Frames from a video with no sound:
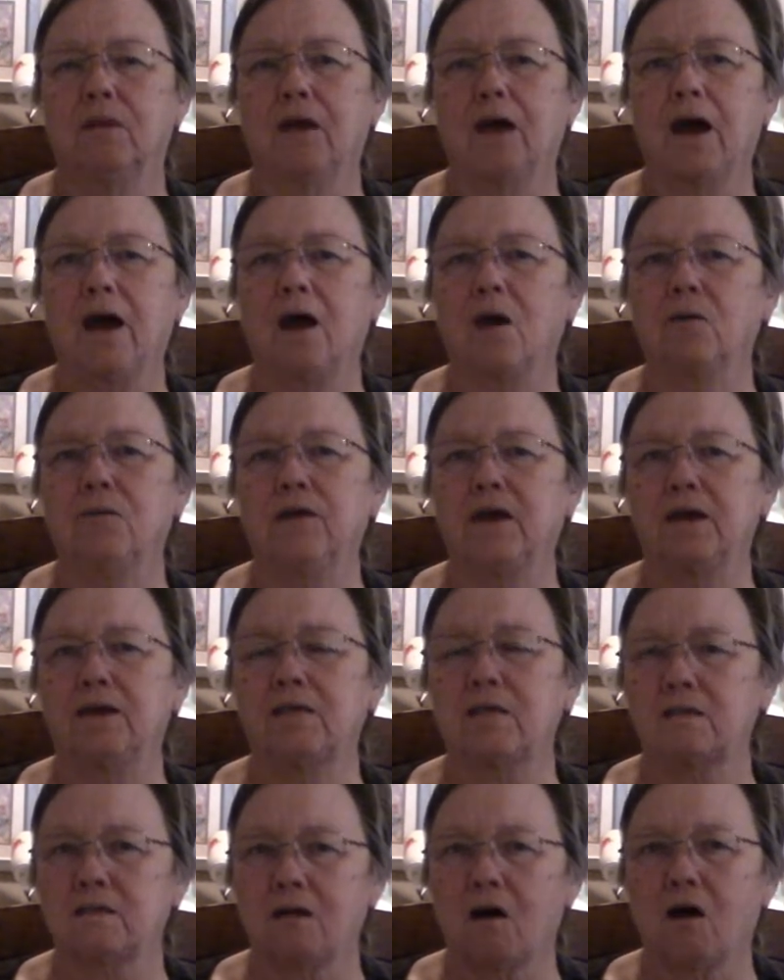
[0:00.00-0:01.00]
how
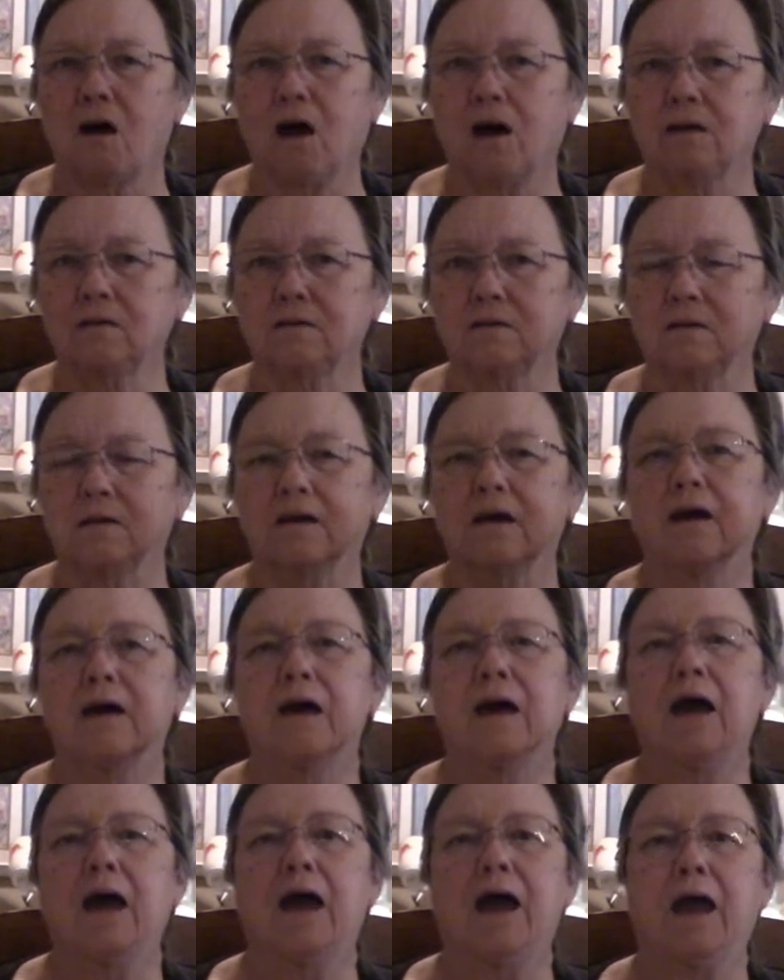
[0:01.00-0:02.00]
they stocked,
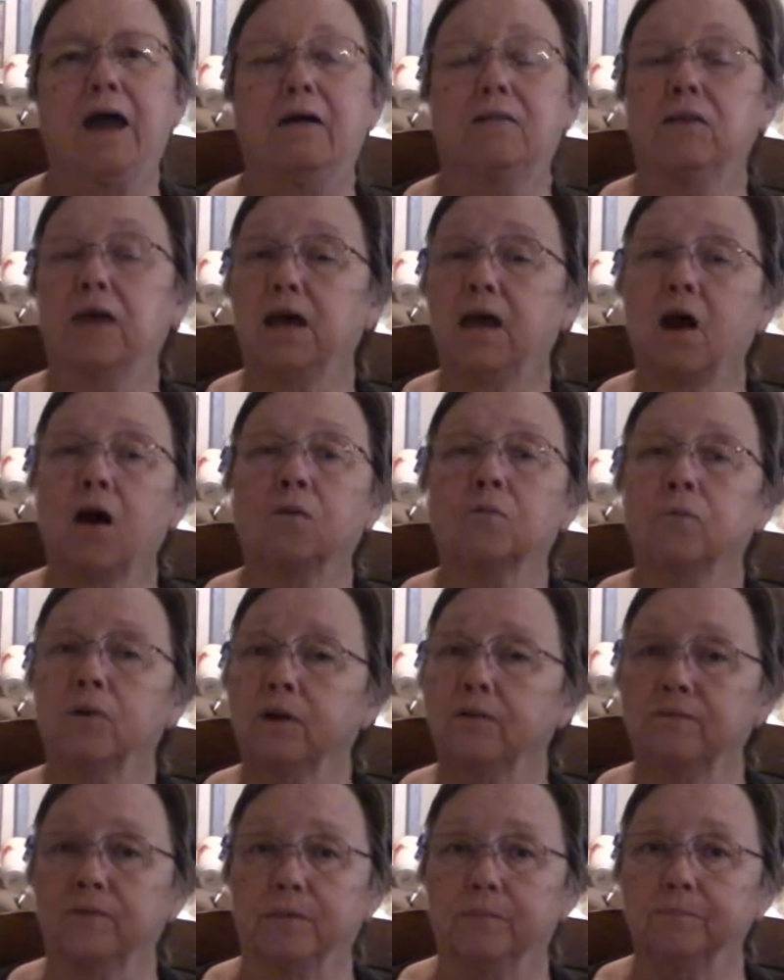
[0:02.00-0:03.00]
and they got
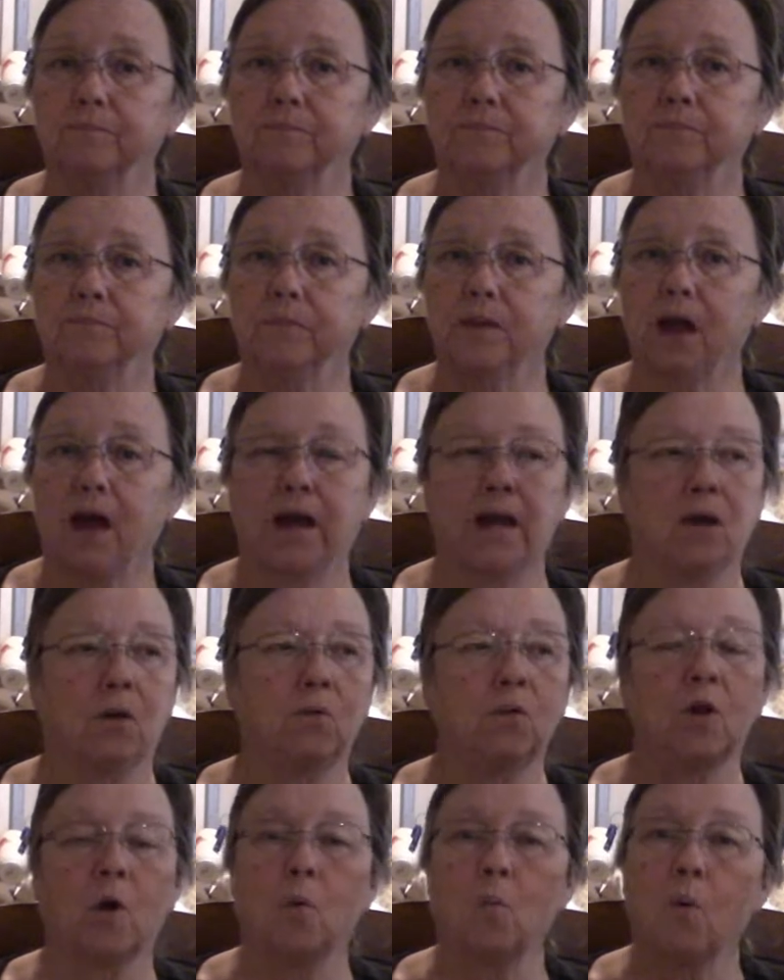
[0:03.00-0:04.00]
rid of them. I
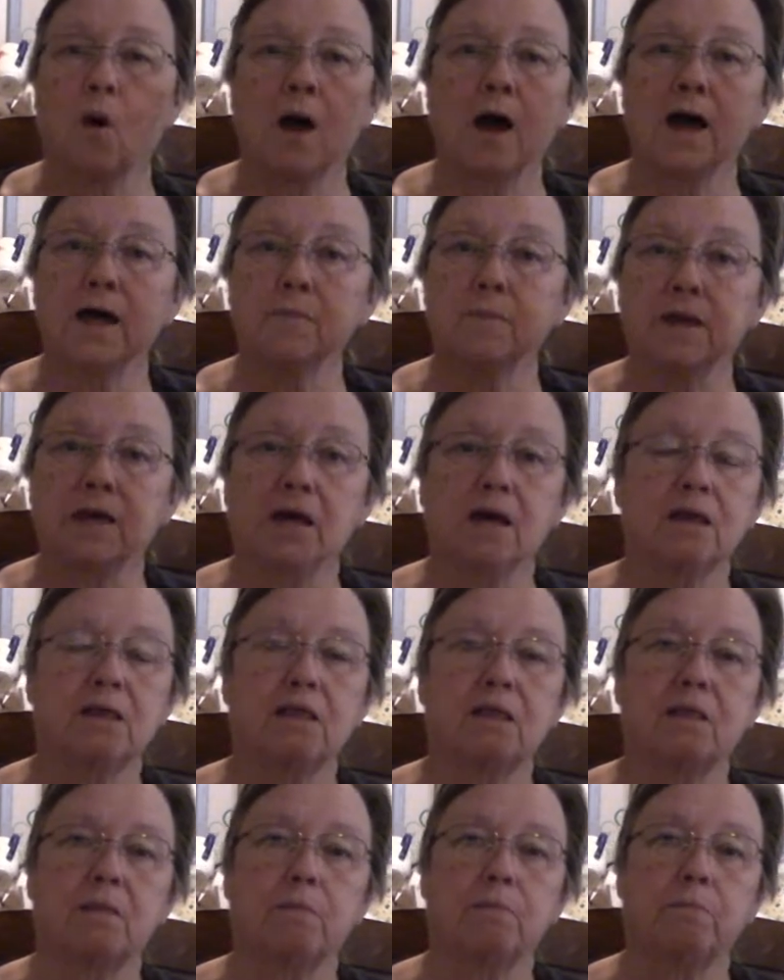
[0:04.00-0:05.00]
don't know why,
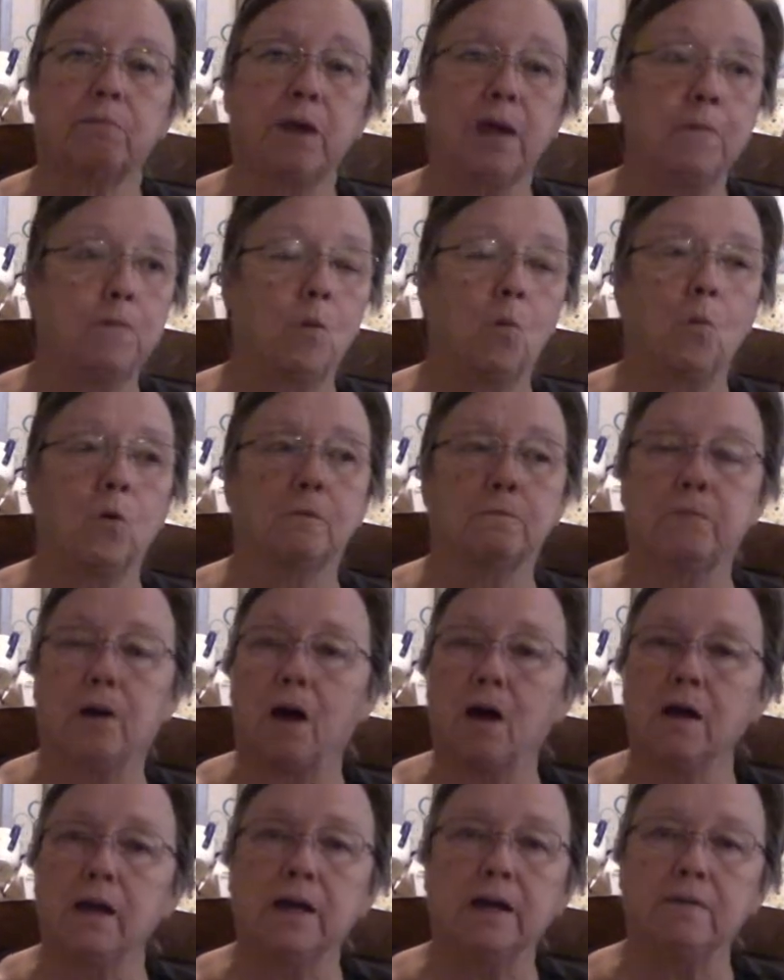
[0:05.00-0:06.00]
because people were
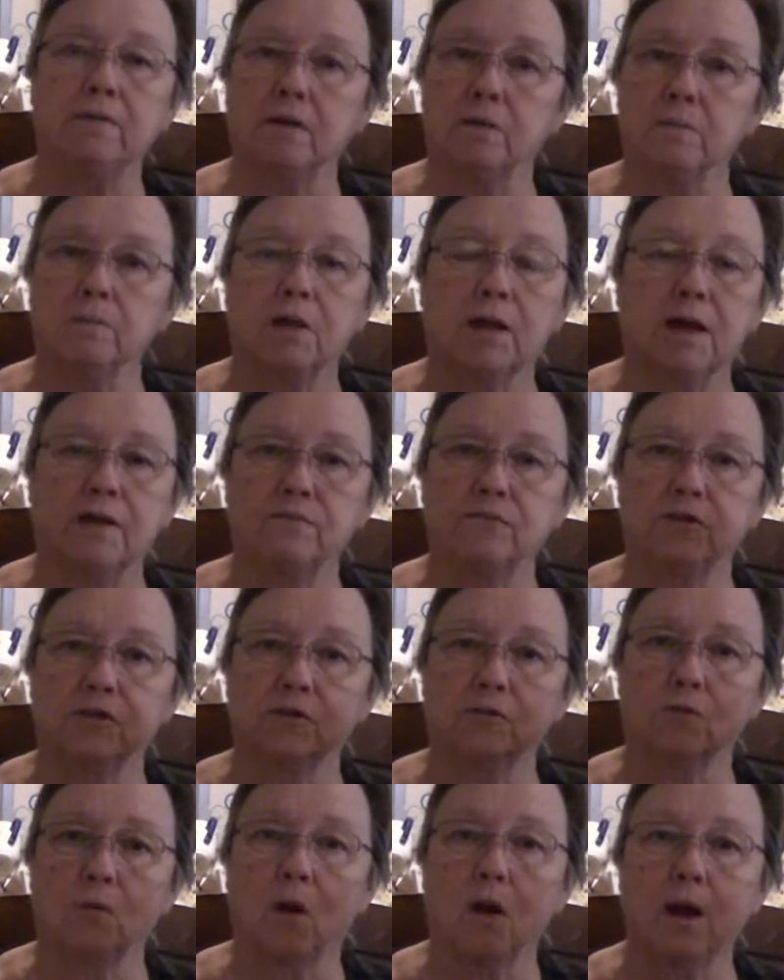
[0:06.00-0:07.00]
buying them left
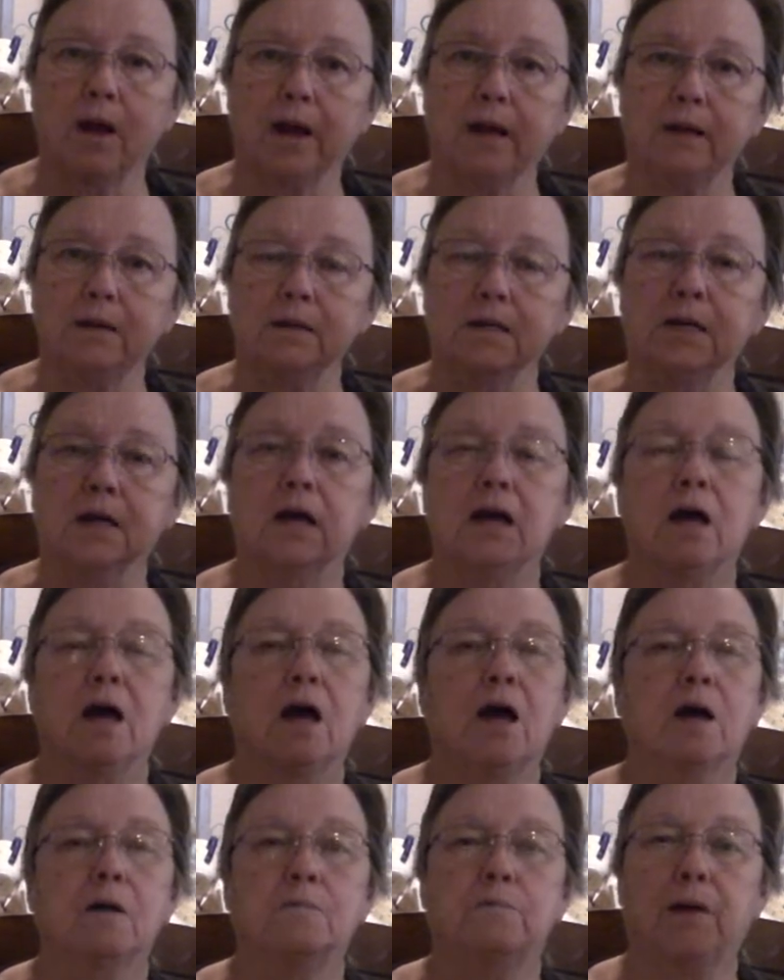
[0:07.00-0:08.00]
and right,
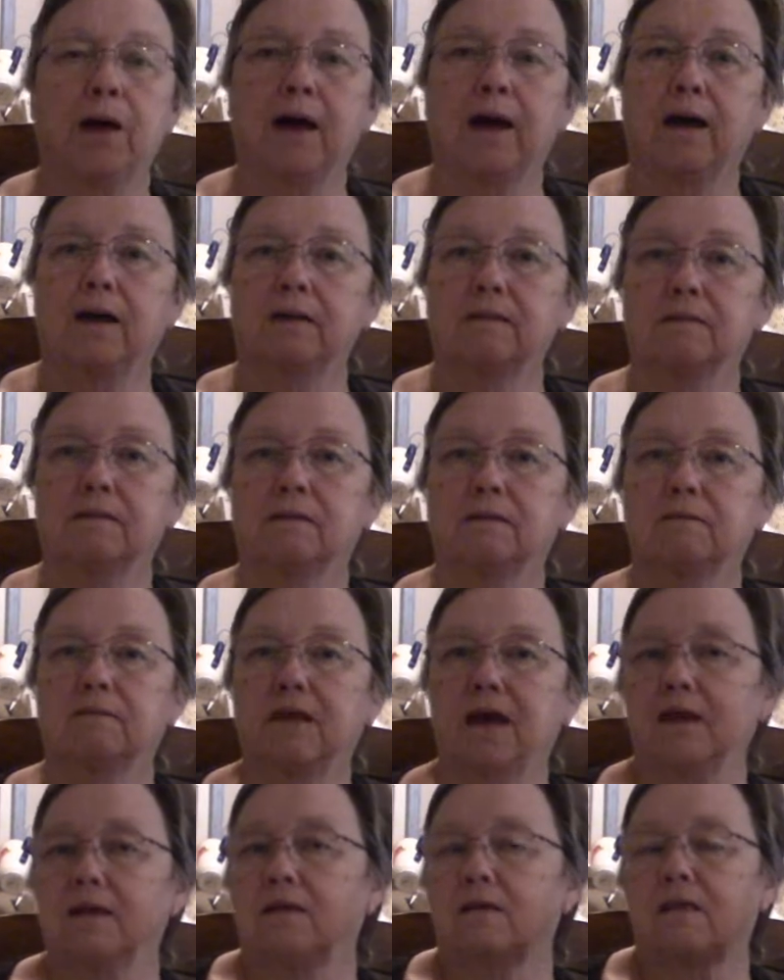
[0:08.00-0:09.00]
but
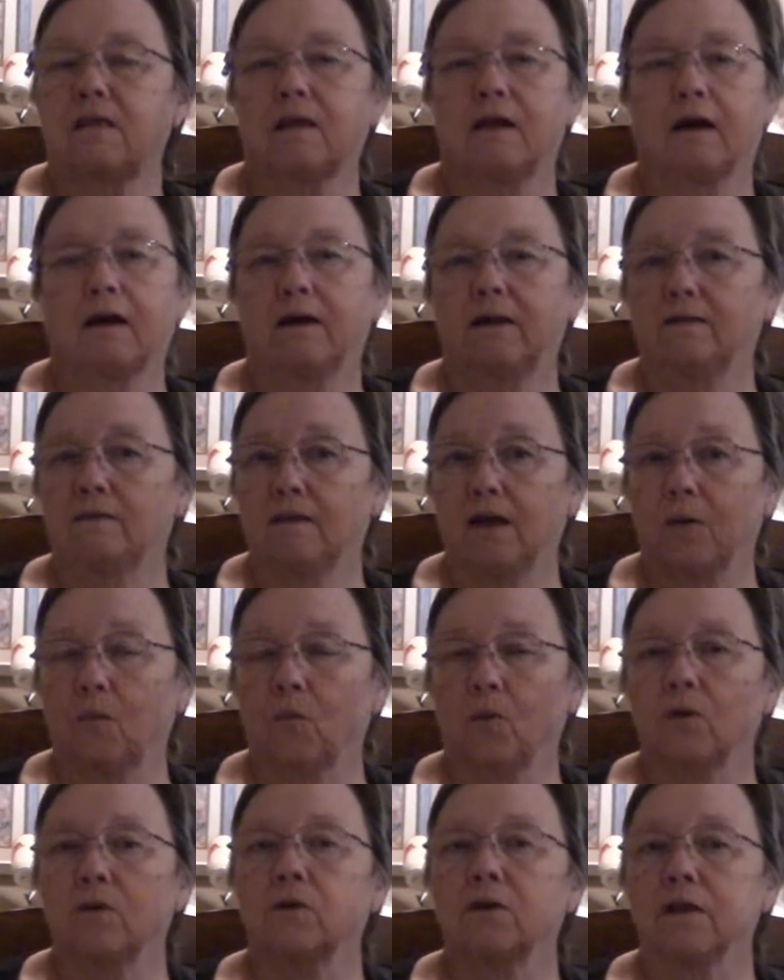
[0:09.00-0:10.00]
they decided they
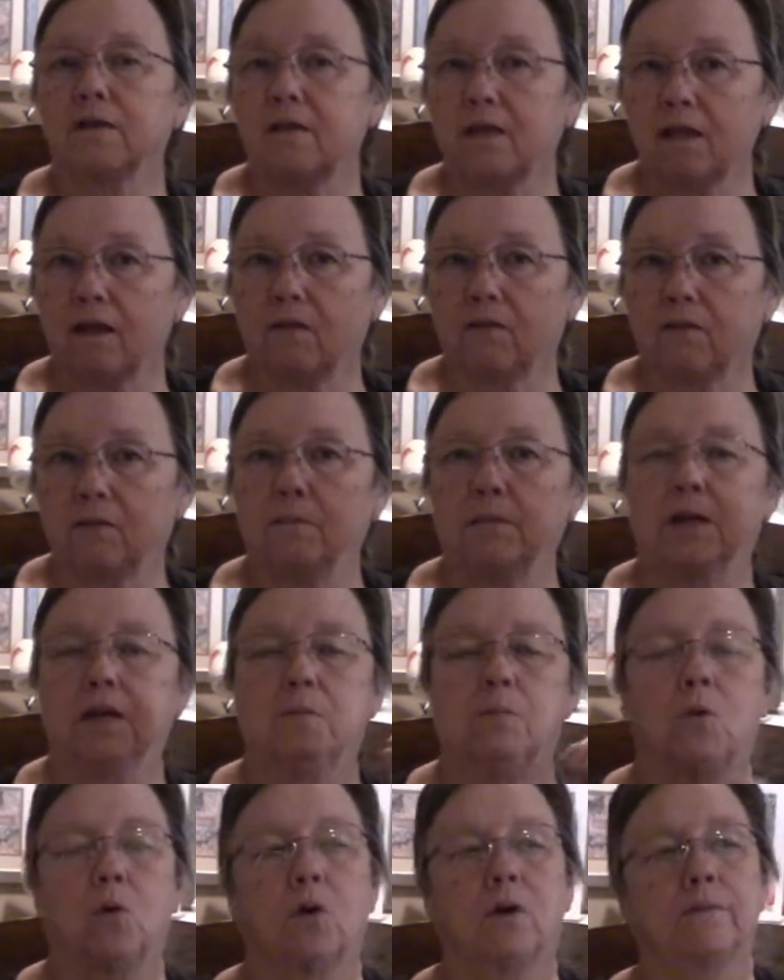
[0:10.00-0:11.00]
weren't going to sell them
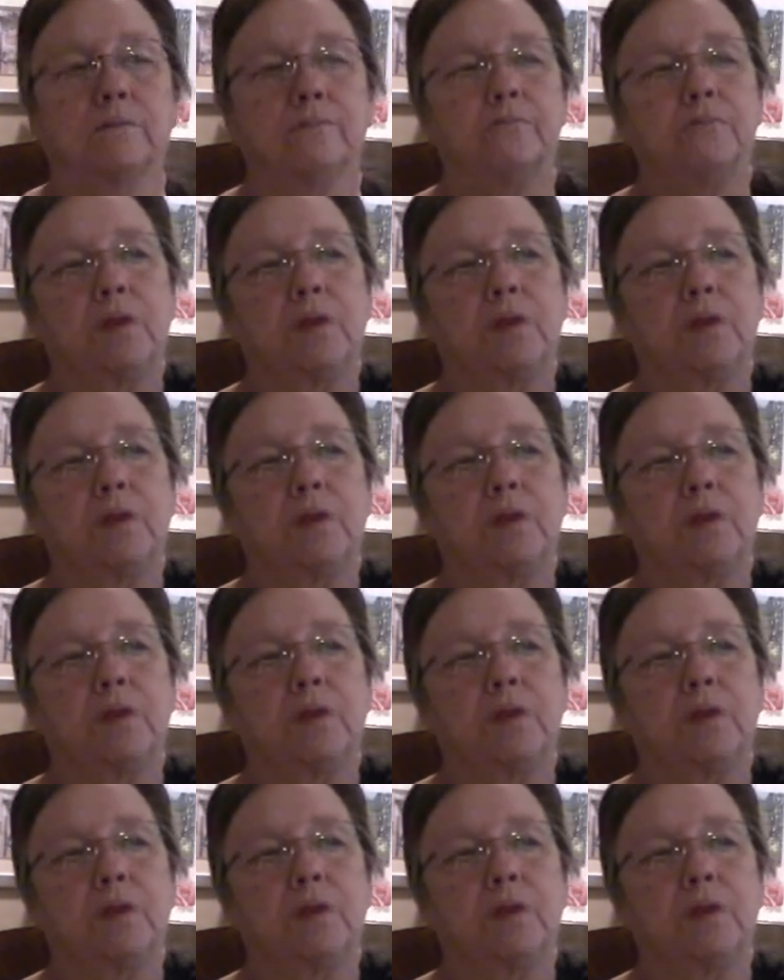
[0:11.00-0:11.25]
anymore.